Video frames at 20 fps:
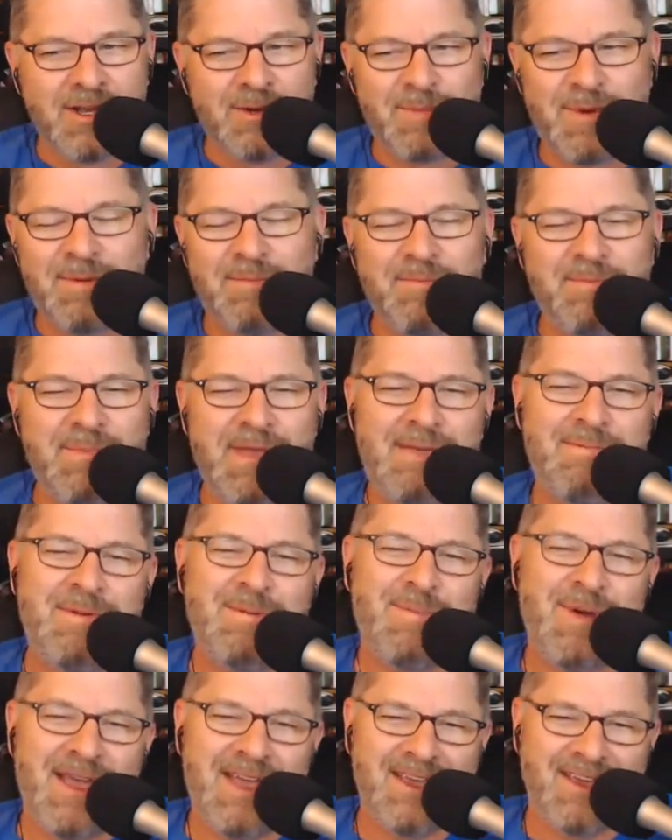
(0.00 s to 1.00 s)
But maybe,
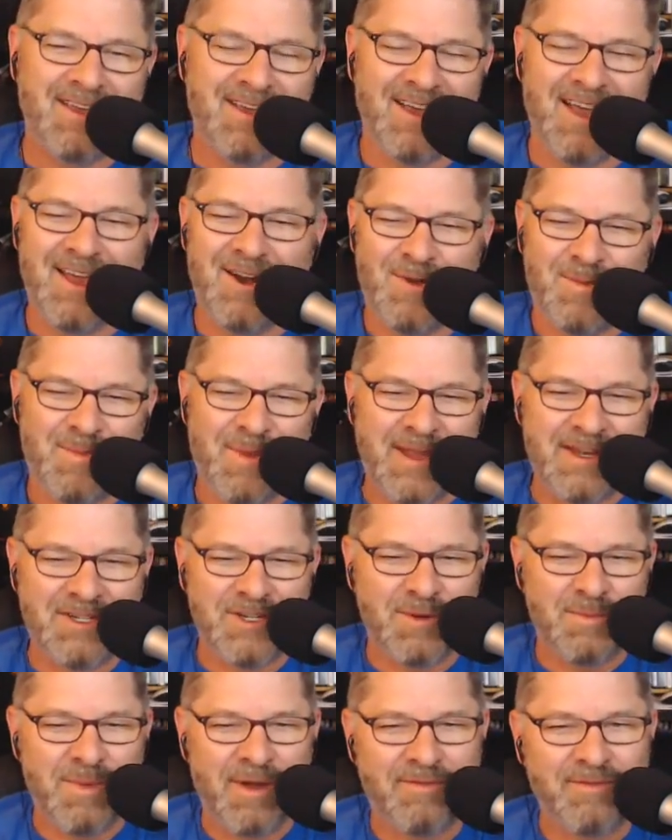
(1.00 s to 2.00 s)
Mike, I don't
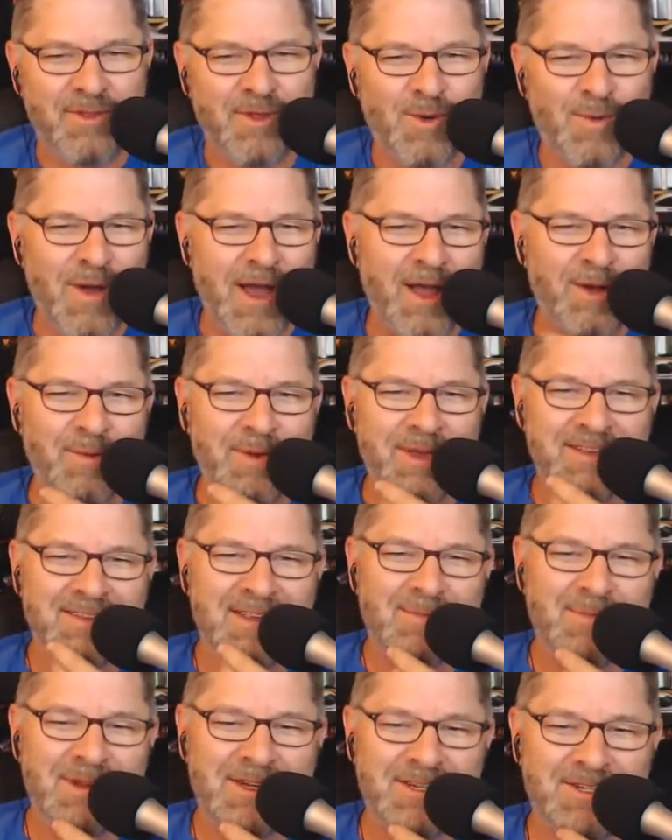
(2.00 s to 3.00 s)
mention Buffalo Wild Wings
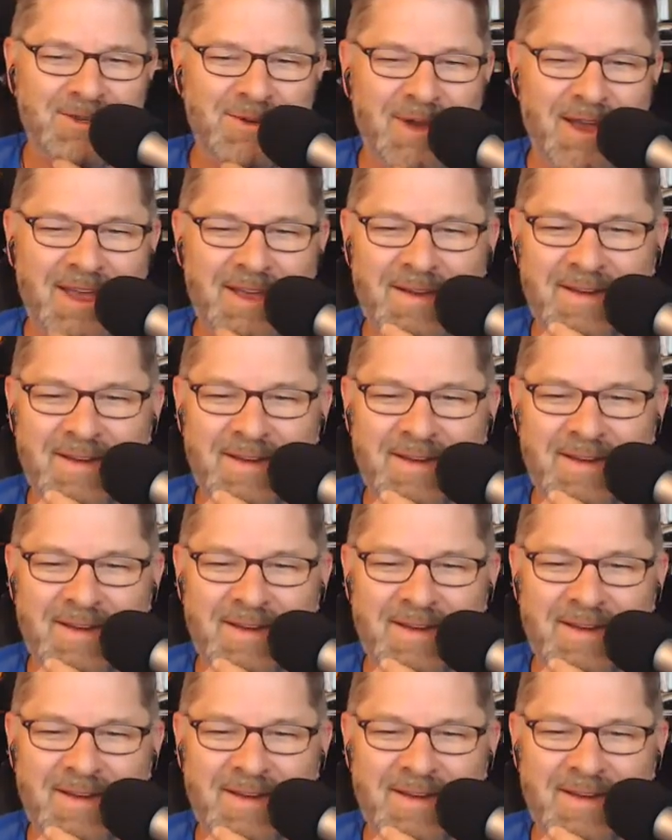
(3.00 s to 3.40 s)
that much, do I?